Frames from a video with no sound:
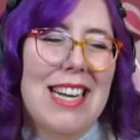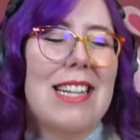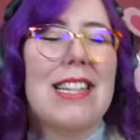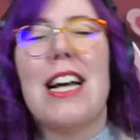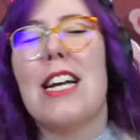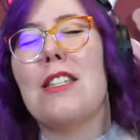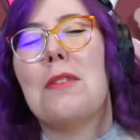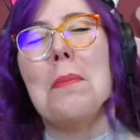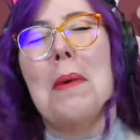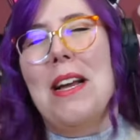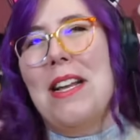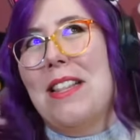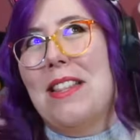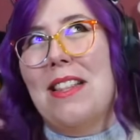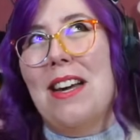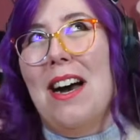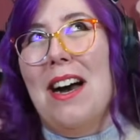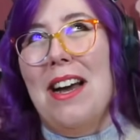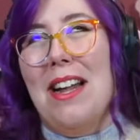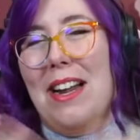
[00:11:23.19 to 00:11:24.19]
That's my
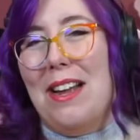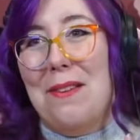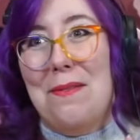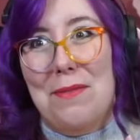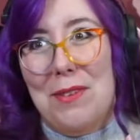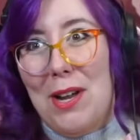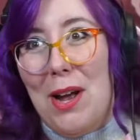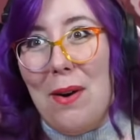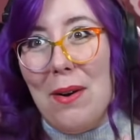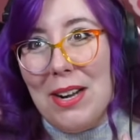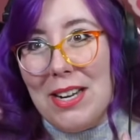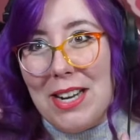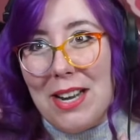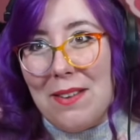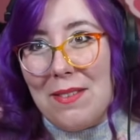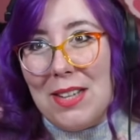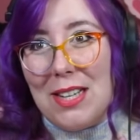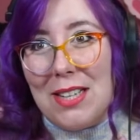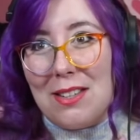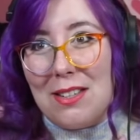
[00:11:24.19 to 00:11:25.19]
thought. I have no
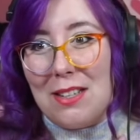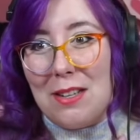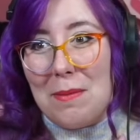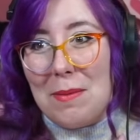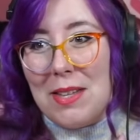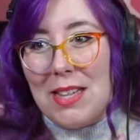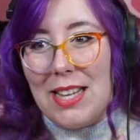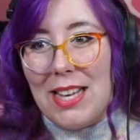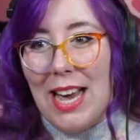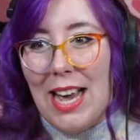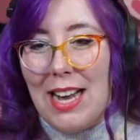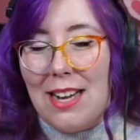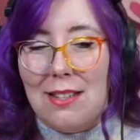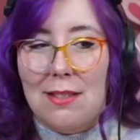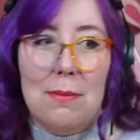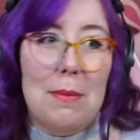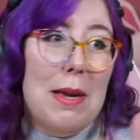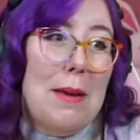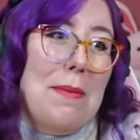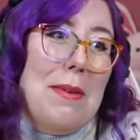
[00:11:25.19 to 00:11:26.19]
idea if that's going to be the
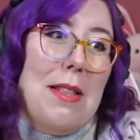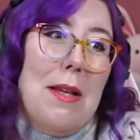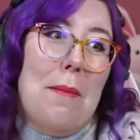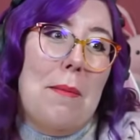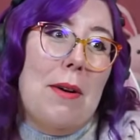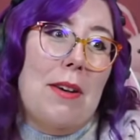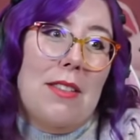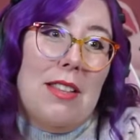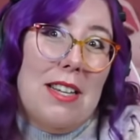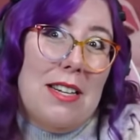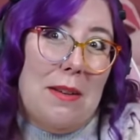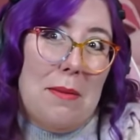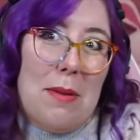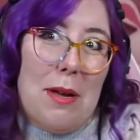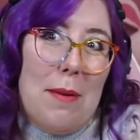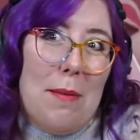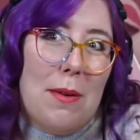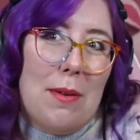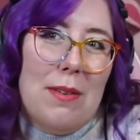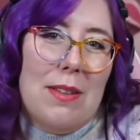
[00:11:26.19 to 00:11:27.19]
case. Maybe they'll both end up
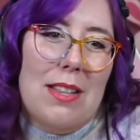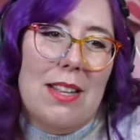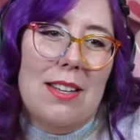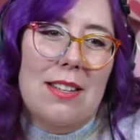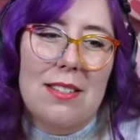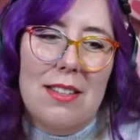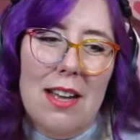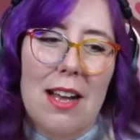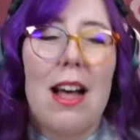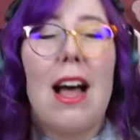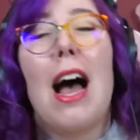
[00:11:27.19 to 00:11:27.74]
coming with us.